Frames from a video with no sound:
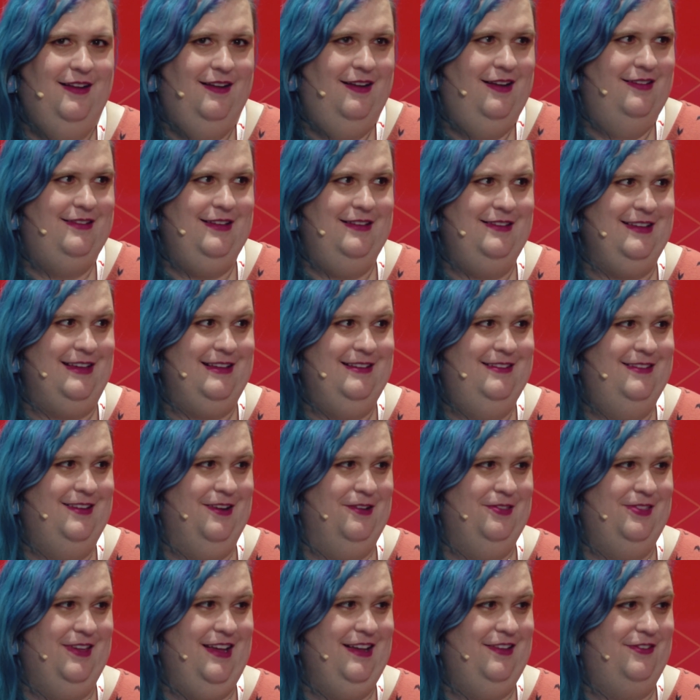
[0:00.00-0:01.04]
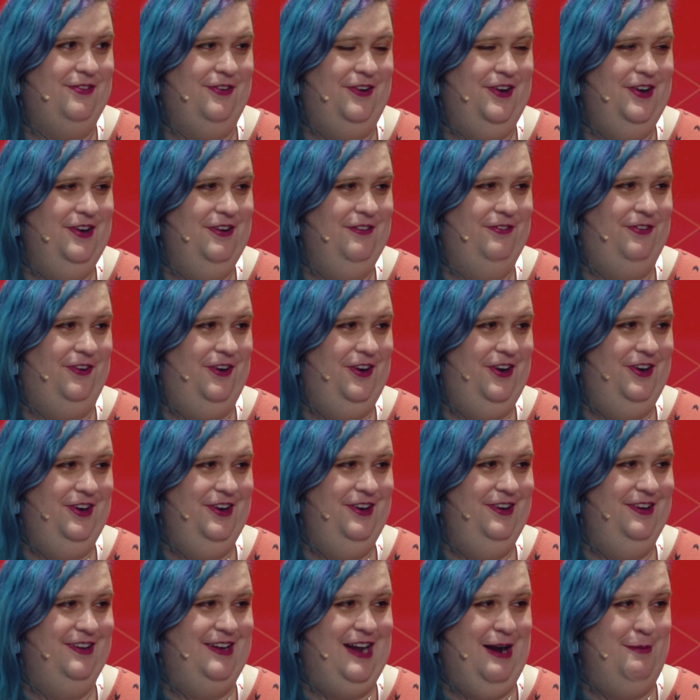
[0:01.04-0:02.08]
it's easy. So thanks
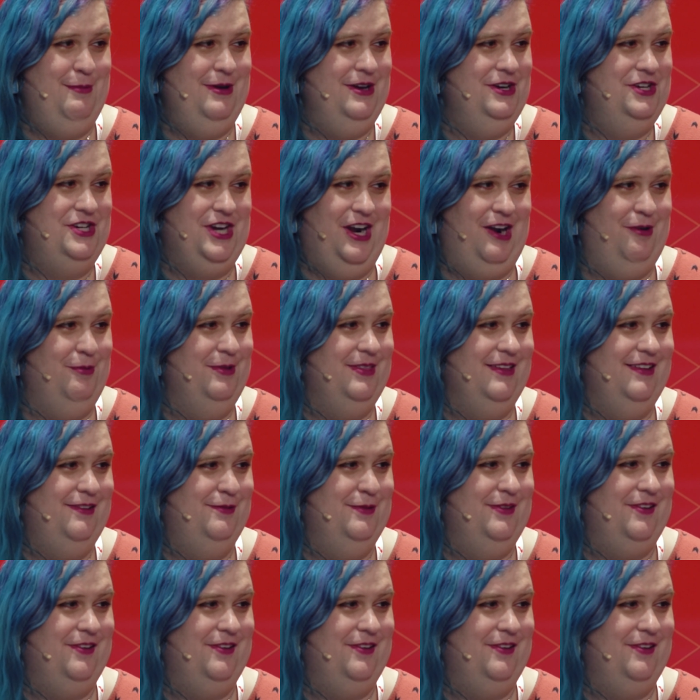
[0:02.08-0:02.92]
for coming and sharing with us.